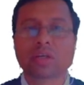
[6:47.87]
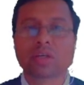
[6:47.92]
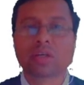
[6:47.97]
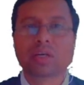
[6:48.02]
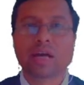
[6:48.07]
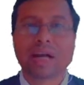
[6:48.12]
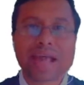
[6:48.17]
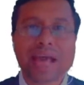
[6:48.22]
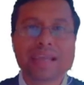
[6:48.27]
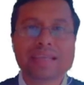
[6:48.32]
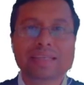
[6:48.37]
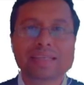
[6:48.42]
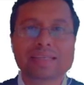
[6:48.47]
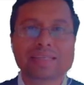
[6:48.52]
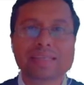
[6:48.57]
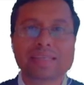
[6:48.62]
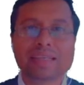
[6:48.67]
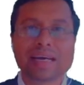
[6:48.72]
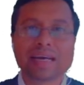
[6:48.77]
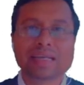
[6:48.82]

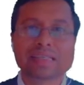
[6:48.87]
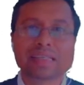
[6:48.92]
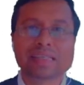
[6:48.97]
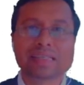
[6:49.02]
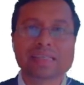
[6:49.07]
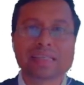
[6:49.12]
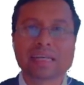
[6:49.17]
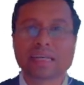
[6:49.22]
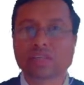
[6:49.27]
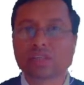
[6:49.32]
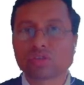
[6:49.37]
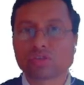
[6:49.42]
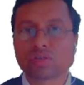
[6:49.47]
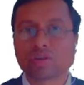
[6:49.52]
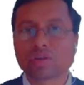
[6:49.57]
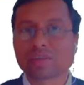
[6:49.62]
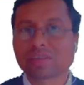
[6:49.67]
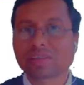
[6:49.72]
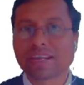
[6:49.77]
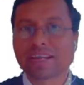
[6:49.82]
analysis, as I said,
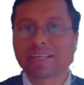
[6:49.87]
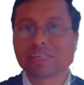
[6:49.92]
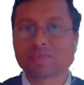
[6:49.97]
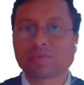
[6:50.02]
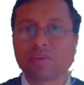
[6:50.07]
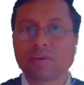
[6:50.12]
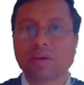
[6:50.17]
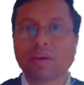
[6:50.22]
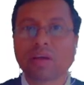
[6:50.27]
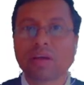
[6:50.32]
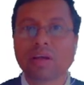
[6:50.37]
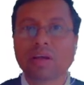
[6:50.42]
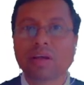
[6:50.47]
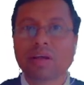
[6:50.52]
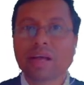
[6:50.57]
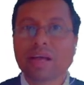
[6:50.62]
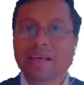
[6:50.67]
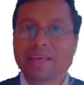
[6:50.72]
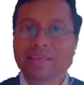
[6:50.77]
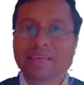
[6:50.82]
SWOT stands for,
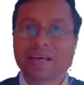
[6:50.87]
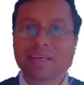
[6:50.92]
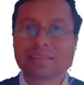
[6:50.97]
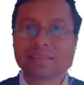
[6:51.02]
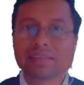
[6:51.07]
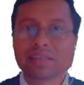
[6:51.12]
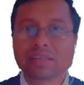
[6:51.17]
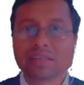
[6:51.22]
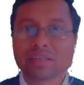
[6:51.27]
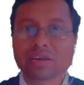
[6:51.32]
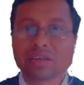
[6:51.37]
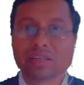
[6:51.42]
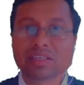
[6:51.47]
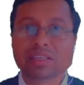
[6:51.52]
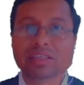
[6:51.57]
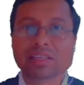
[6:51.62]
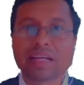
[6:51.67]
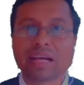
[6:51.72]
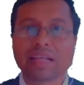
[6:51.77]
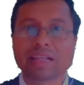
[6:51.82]
yes, your
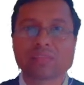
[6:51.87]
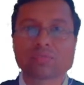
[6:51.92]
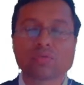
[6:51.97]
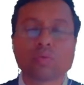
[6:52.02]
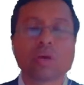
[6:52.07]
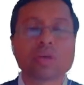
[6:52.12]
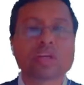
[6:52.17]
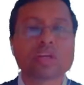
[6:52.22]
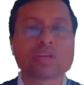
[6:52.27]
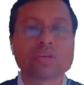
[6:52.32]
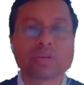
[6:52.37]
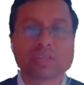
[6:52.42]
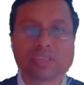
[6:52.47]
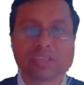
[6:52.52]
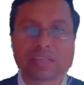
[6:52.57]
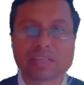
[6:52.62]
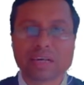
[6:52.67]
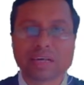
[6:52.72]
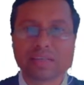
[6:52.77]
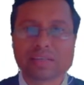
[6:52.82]
strengths. What are your
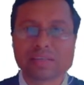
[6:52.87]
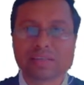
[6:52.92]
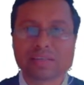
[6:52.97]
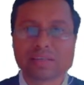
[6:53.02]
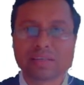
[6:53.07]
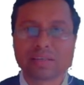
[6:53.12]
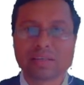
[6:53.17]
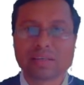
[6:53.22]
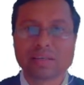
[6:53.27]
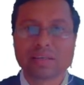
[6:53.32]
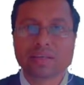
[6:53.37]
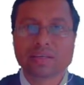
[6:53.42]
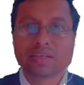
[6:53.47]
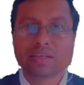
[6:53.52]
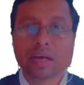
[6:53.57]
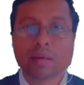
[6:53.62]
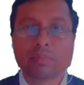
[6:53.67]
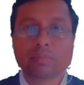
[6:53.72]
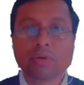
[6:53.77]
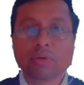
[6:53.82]
strengths?
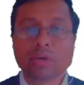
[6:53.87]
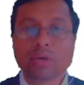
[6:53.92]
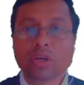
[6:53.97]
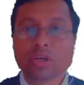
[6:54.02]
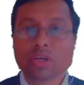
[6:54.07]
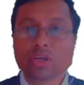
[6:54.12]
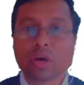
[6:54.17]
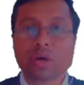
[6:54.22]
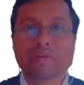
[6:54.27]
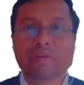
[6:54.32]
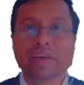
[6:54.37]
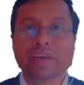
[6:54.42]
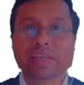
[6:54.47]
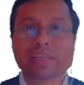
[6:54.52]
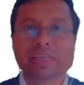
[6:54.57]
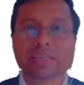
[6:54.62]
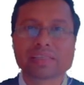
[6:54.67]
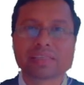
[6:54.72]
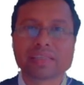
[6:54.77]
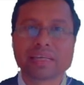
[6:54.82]
W, your
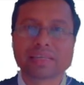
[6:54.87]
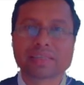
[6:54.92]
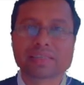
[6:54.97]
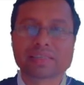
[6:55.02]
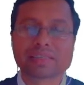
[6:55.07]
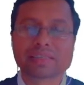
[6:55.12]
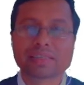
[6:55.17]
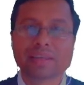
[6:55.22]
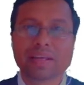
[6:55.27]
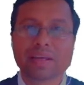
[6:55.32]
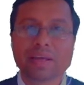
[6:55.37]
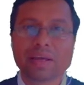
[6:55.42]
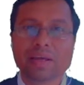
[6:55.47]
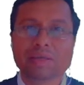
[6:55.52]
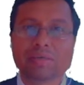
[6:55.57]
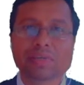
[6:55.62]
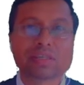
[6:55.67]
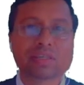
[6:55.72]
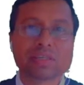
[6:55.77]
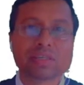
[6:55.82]
weaknesses.
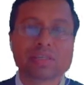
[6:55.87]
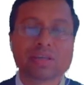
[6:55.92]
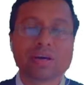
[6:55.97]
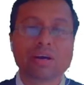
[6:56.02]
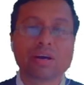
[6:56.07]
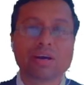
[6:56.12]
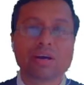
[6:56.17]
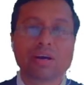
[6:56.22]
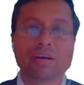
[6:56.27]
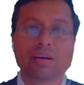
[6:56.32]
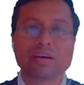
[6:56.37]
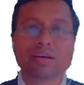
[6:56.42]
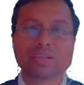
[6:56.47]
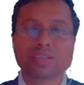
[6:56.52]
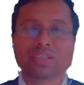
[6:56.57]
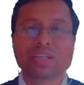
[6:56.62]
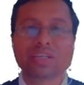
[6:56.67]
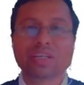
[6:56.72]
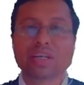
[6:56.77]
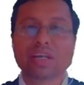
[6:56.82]
This is
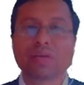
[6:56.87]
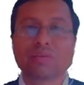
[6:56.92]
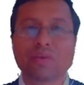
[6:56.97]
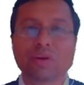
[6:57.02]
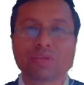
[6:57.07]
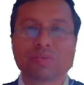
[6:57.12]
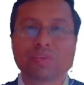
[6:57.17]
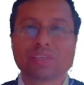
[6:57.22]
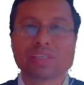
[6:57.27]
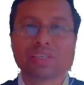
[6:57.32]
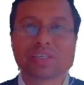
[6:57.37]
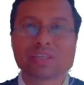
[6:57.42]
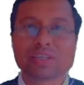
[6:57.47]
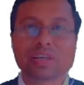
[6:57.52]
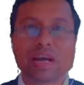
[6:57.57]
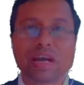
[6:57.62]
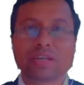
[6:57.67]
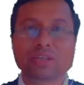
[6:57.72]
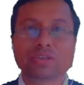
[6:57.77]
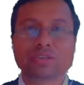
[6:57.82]
generally what we say,
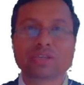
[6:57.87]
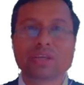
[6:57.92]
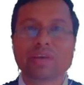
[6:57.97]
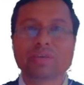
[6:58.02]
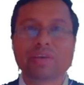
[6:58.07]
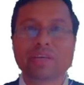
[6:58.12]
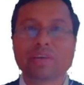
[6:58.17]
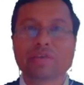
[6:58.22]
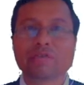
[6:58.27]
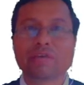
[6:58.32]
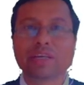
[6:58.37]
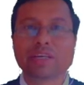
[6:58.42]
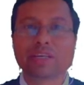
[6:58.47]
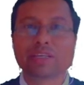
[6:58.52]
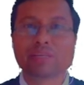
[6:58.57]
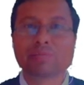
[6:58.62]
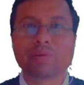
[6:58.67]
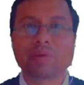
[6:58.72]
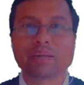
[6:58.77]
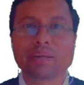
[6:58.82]
I don't have any
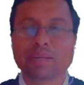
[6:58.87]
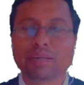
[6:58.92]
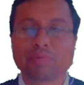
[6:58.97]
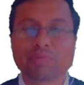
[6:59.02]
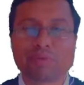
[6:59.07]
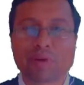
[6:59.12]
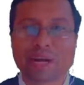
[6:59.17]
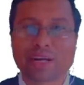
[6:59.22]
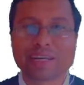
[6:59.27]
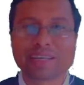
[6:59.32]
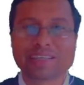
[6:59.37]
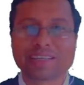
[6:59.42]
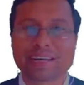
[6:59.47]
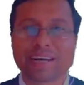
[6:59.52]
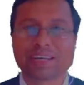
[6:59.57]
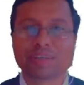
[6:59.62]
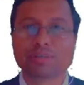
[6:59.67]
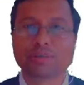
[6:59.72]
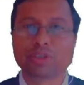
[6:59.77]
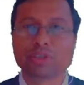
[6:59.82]
weakness, but in fact it
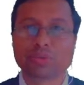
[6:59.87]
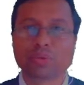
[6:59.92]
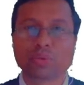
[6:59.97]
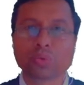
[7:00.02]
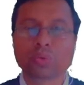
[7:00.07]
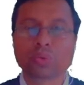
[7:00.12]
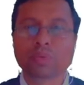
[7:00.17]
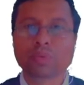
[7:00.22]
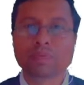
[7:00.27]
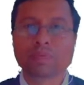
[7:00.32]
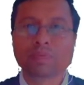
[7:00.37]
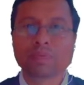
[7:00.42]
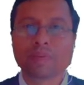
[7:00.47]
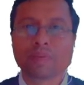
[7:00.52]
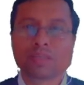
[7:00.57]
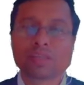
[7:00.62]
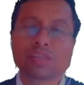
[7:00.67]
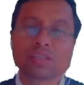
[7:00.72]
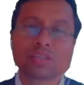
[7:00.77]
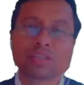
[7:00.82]
can't be true.
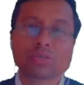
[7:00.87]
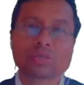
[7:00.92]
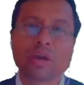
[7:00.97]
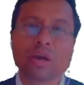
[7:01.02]
Since we